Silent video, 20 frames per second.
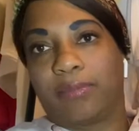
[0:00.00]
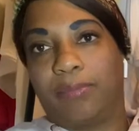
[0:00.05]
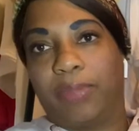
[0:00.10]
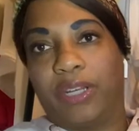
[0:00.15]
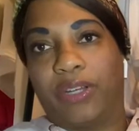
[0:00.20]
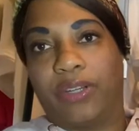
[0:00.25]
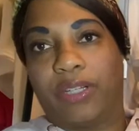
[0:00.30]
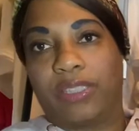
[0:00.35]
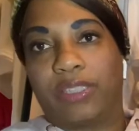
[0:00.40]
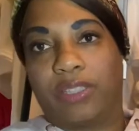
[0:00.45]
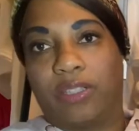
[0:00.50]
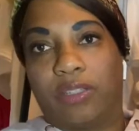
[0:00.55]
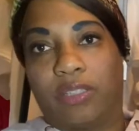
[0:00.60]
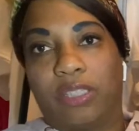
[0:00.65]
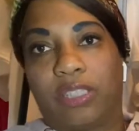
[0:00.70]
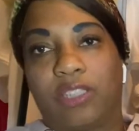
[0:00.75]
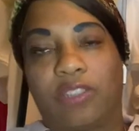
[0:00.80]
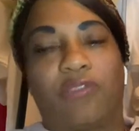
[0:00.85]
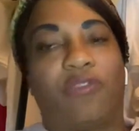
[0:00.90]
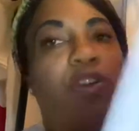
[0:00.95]
period. So this
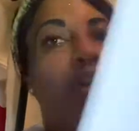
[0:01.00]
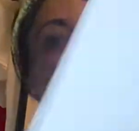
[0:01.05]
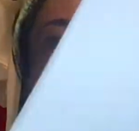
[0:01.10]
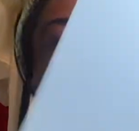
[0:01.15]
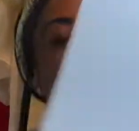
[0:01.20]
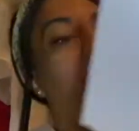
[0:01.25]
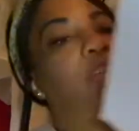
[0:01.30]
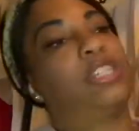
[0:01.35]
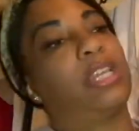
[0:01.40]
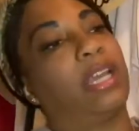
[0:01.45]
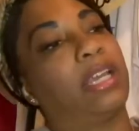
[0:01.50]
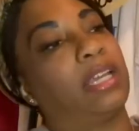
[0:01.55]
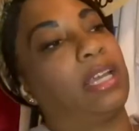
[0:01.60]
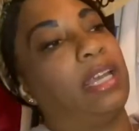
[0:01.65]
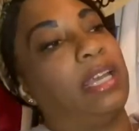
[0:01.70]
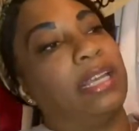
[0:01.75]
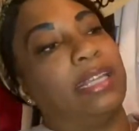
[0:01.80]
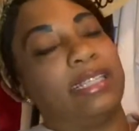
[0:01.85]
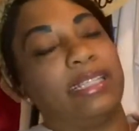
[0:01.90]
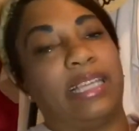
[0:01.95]
is first paycheck,
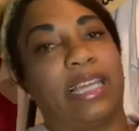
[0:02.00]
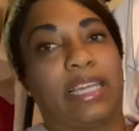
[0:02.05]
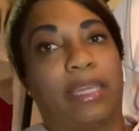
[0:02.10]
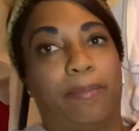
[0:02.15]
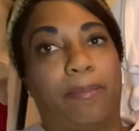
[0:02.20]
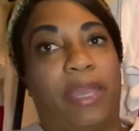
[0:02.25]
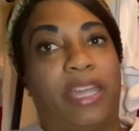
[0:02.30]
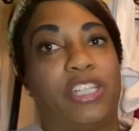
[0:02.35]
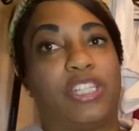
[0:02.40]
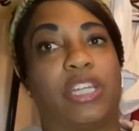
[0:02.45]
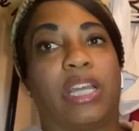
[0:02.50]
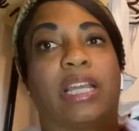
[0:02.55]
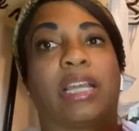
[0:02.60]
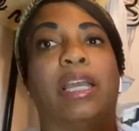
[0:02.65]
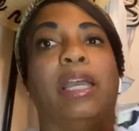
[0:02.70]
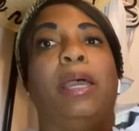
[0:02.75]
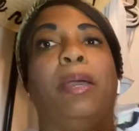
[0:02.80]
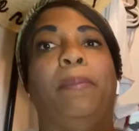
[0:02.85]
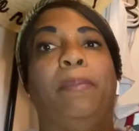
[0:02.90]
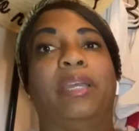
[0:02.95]
second paycheck
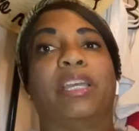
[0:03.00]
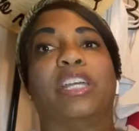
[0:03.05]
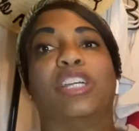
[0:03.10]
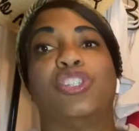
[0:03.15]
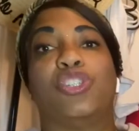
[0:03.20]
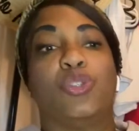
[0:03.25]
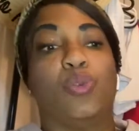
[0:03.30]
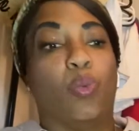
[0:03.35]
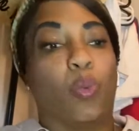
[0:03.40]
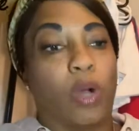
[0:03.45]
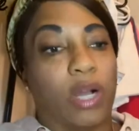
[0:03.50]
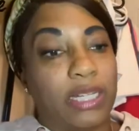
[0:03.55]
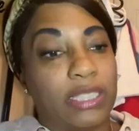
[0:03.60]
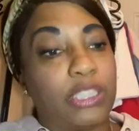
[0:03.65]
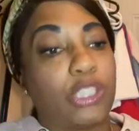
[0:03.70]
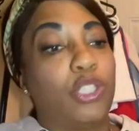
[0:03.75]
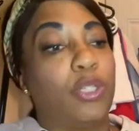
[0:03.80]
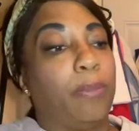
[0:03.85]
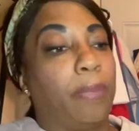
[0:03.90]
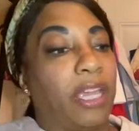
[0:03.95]
because you want
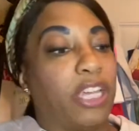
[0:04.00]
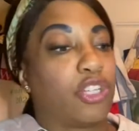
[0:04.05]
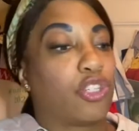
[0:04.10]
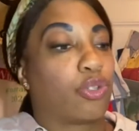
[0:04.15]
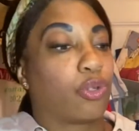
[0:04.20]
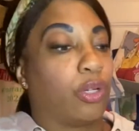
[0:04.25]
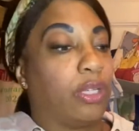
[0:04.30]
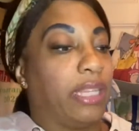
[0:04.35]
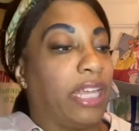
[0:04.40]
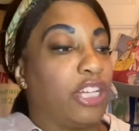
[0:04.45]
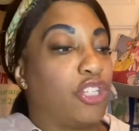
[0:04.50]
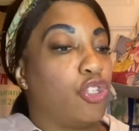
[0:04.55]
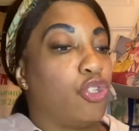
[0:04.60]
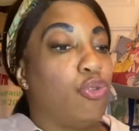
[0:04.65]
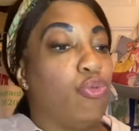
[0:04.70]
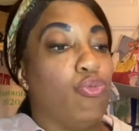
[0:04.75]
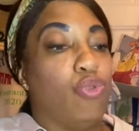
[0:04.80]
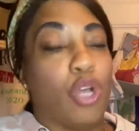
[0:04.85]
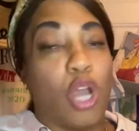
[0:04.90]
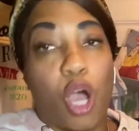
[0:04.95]
to make sure that you
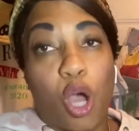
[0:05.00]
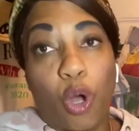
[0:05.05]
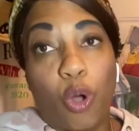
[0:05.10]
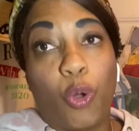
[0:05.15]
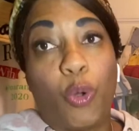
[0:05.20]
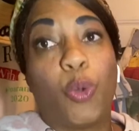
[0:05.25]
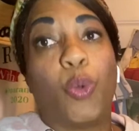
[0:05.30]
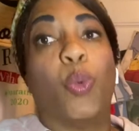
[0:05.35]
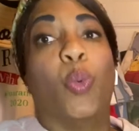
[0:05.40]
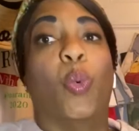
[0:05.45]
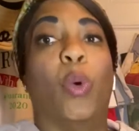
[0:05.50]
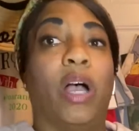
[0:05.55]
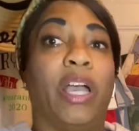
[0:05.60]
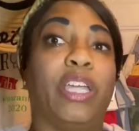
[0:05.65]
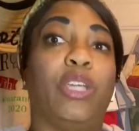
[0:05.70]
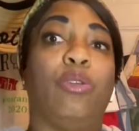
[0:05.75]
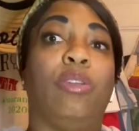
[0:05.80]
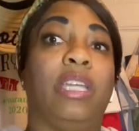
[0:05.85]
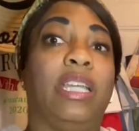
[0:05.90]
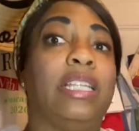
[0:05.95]
know what
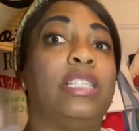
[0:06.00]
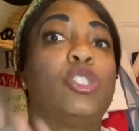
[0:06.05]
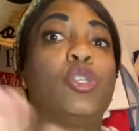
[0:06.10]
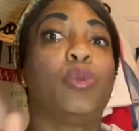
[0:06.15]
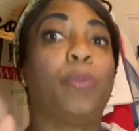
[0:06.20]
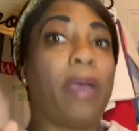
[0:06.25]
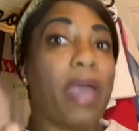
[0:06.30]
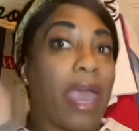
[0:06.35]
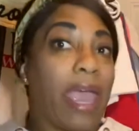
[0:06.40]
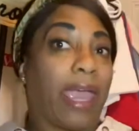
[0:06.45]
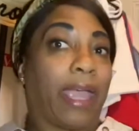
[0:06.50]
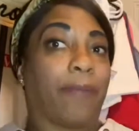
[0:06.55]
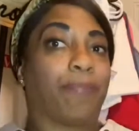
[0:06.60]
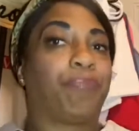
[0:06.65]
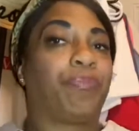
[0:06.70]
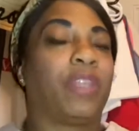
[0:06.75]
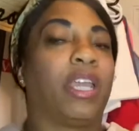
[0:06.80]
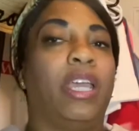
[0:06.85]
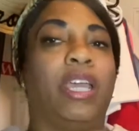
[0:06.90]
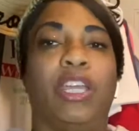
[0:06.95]
you need to pay.
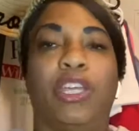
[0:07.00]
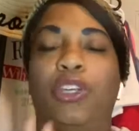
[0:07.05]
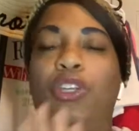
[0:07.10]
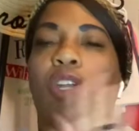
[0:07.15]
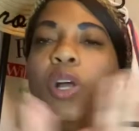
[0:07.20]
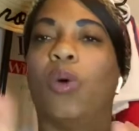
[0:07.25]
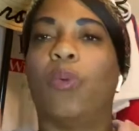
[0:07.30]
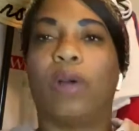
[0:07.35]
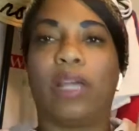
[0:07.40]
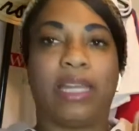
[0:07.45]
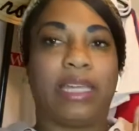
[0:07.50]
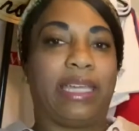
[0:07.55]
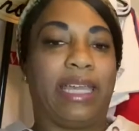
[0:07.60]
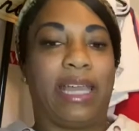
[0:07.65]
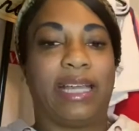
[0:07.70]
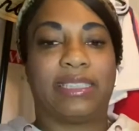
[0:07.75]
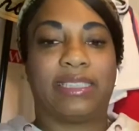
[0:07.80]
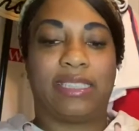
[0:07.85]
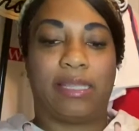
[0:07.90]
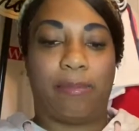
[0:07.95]
You don't want to
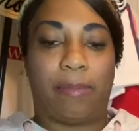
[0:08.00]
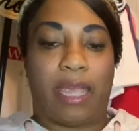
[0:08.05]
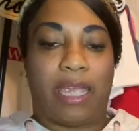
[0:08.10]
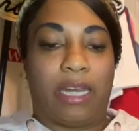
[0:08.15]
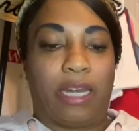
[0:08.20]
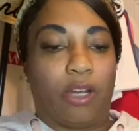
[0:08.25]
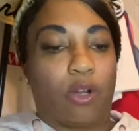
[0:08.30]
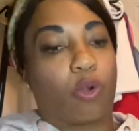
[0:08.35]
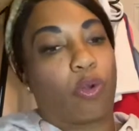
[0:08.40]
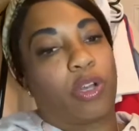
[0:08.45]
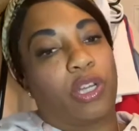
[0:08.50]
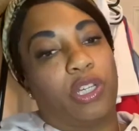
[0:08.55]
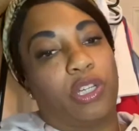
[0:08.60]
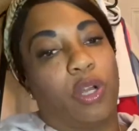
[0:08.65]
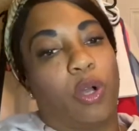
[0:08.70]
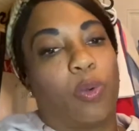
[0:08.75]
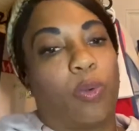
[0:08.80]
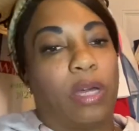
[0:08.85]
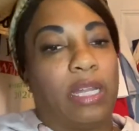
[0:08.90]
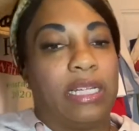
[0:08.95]
guesstimate it or you
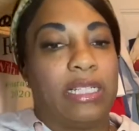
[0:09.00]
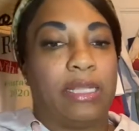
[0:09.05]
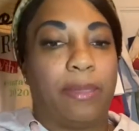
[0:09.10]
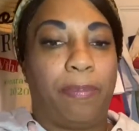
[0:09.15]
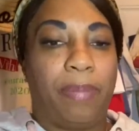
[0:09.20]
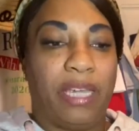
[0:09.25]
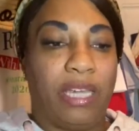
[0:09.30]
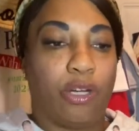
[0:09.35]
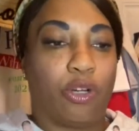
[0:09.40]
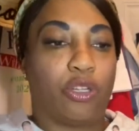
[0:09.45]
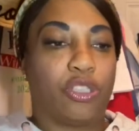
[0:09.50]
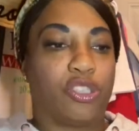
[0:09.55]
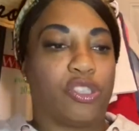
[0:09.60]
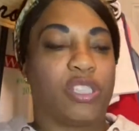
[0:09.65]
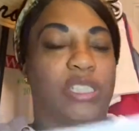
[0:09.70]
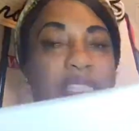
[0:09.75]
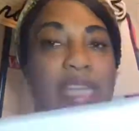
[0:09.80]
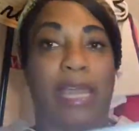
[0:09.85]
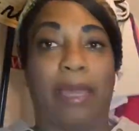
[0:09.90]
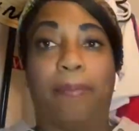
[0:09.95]
don't want to depend on your
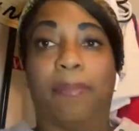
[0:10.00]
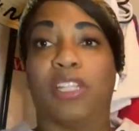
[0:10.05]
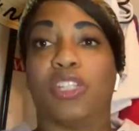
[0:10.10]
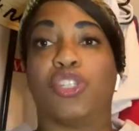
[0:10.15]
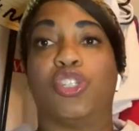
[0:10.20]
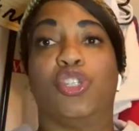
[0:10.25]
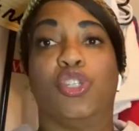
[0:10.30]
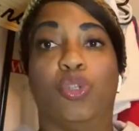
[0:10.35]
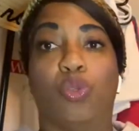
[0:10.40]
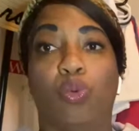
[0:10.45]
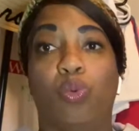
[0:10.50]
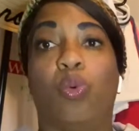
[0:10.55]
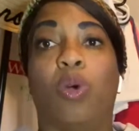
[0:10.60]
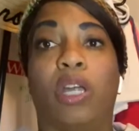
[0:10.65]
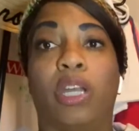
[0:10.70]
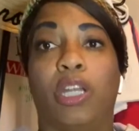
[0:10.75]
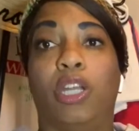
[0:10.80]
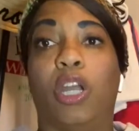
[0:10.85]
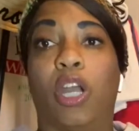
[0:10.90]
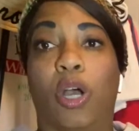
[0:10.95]
statements. You want
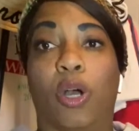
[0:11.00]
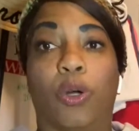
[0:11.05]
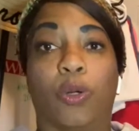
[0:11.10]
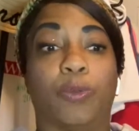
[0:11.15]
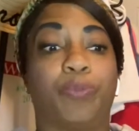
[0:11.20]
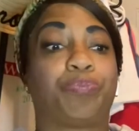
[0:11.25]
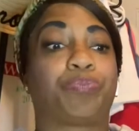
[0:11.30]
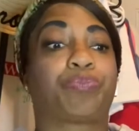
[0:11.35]
to know